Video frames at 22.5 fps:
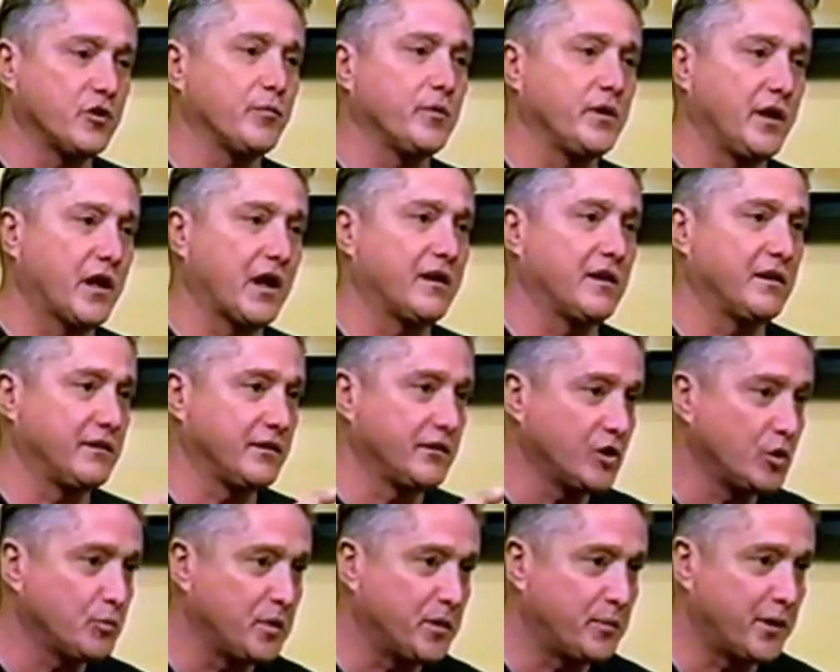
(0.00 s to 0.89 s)
had it a little
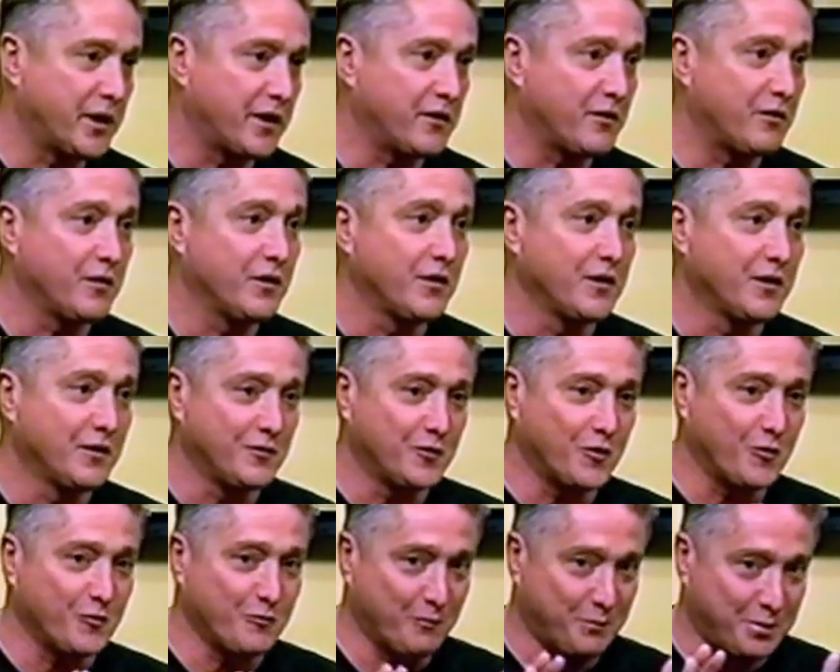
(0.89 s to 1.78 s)
bit better.
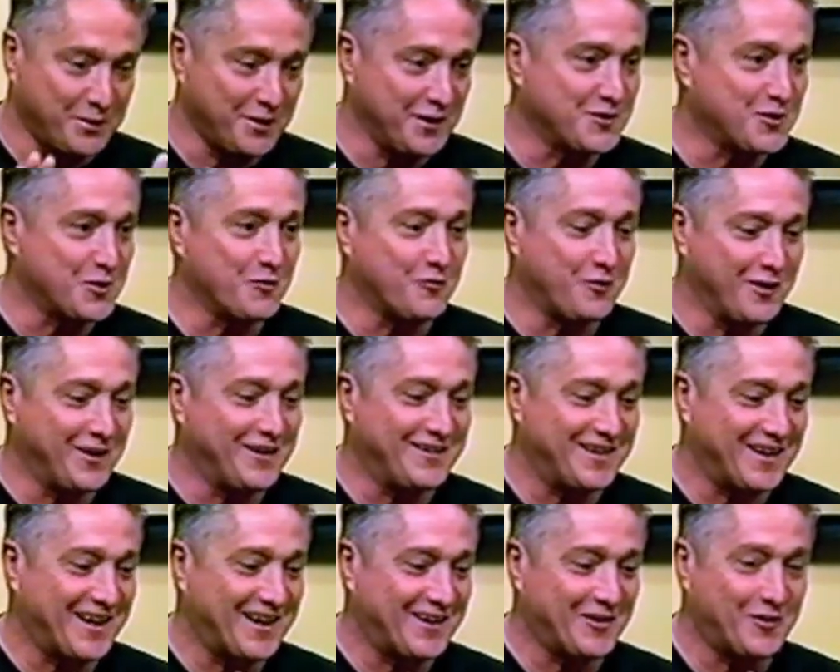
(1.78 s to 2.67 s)
Please don't think they
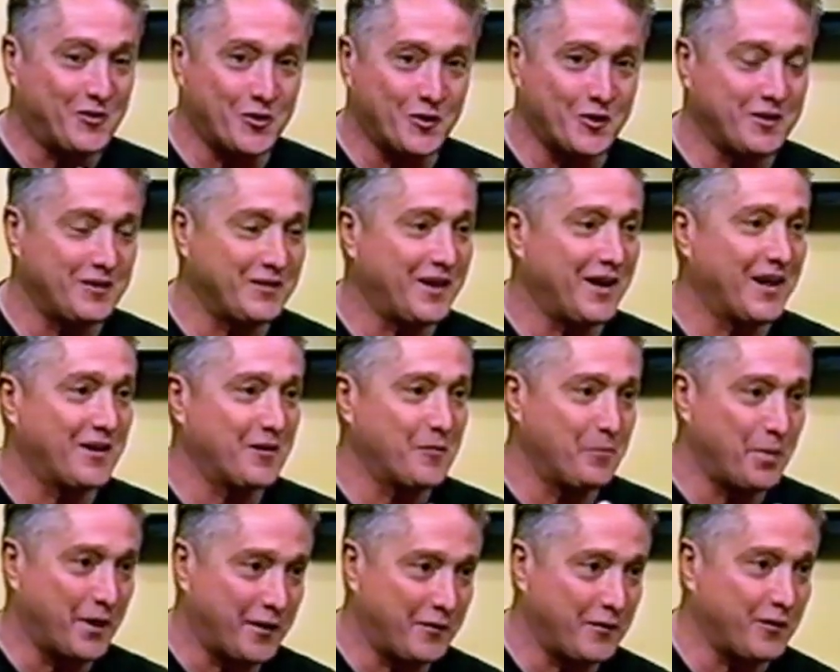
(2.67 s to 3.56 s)
had it good. They had it
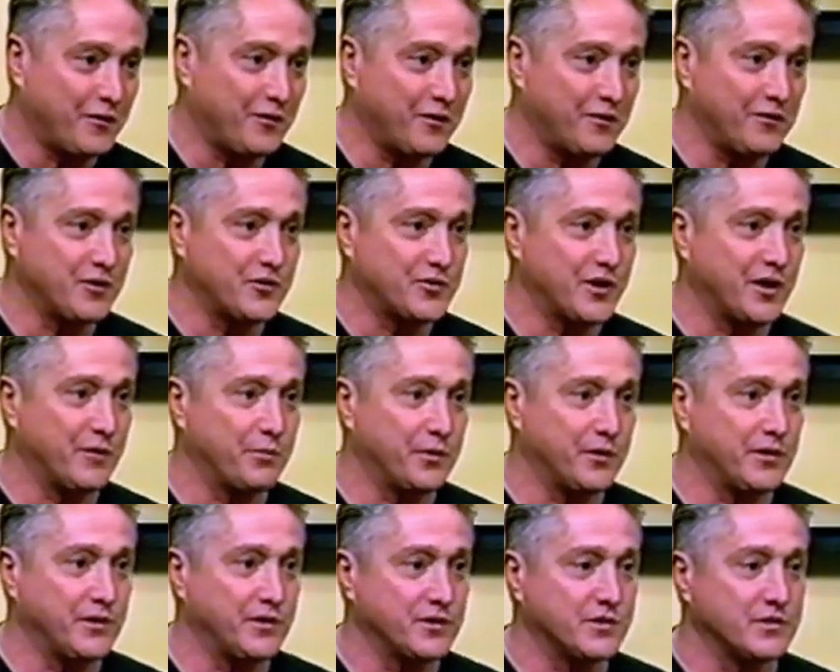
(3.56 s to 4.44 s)
better than the
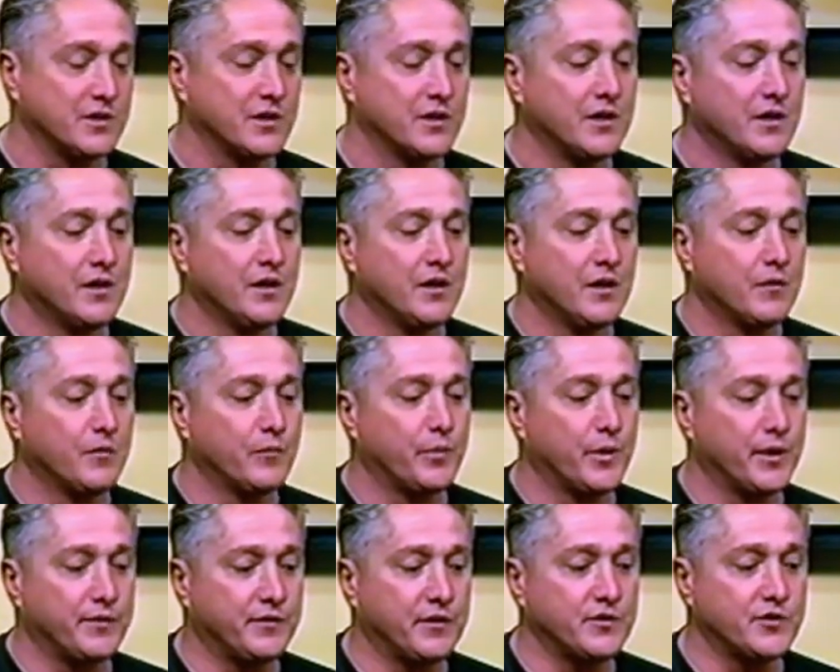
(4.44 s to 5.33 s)
Japanese. But
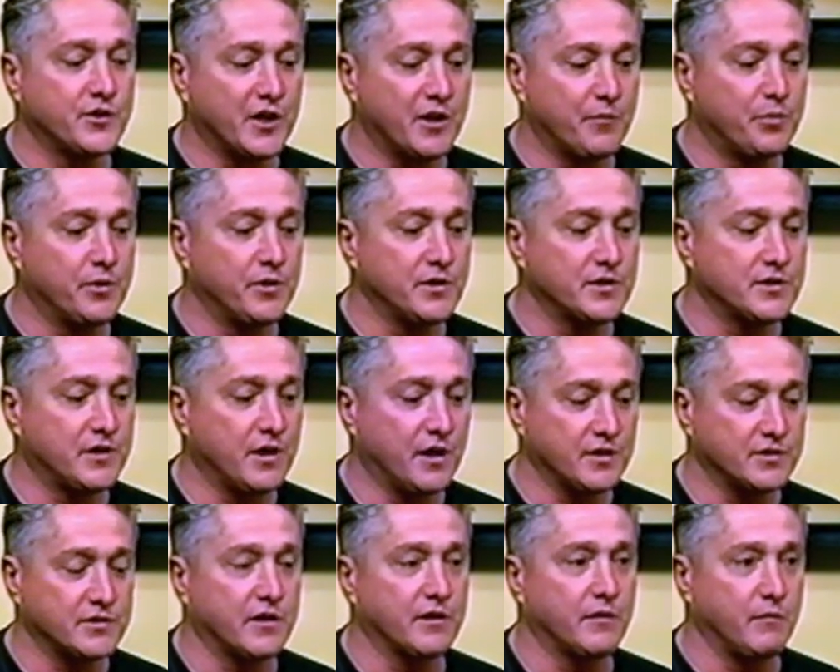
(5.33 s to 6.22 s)
the Japanese guys
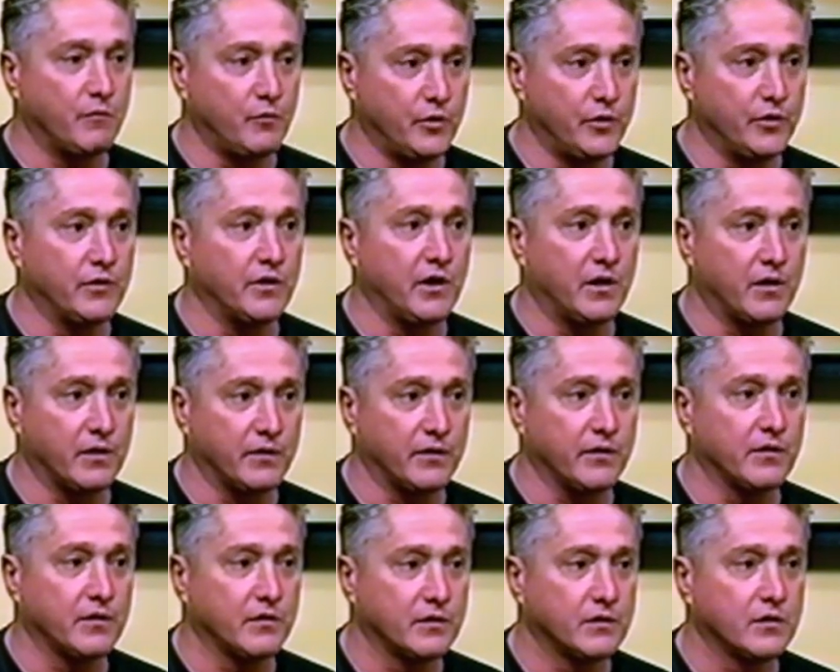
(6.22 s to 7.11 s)
had it really hard.
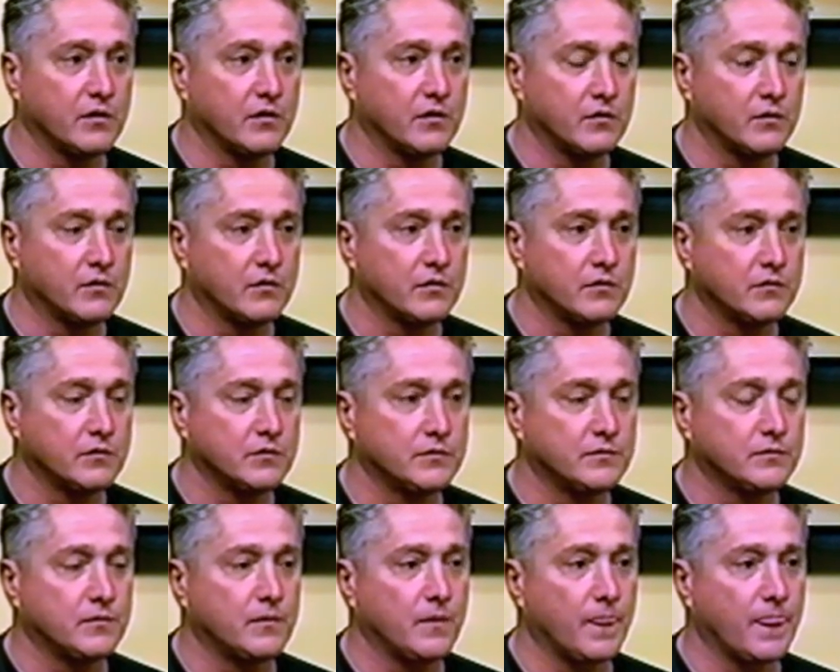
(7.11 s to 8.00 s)
All right, well,
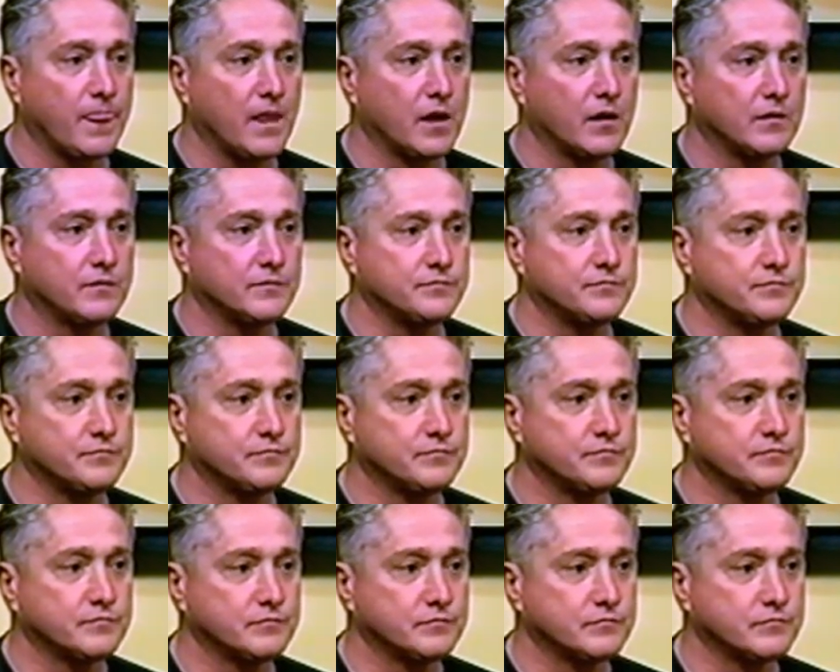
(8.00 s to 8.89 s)
give me one
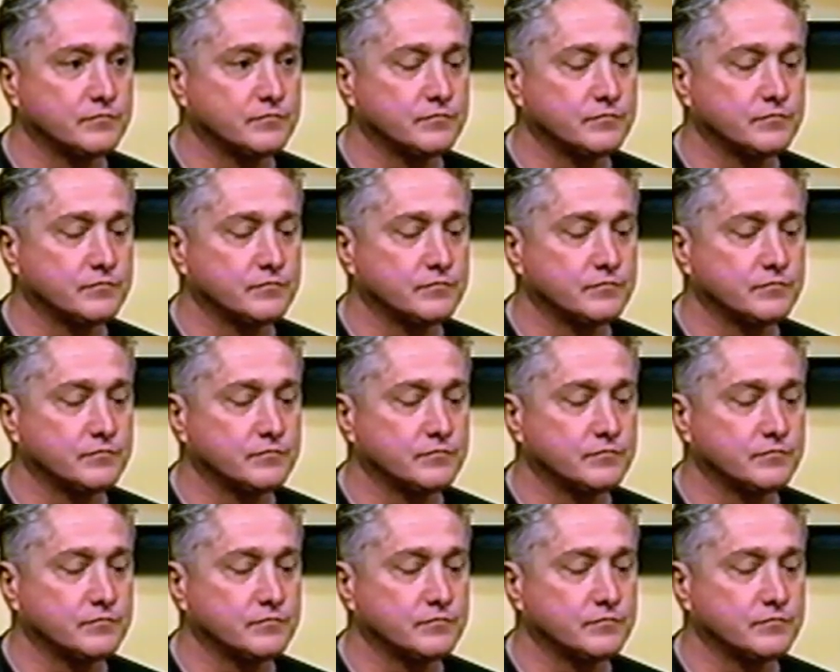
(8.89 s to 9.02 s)
story.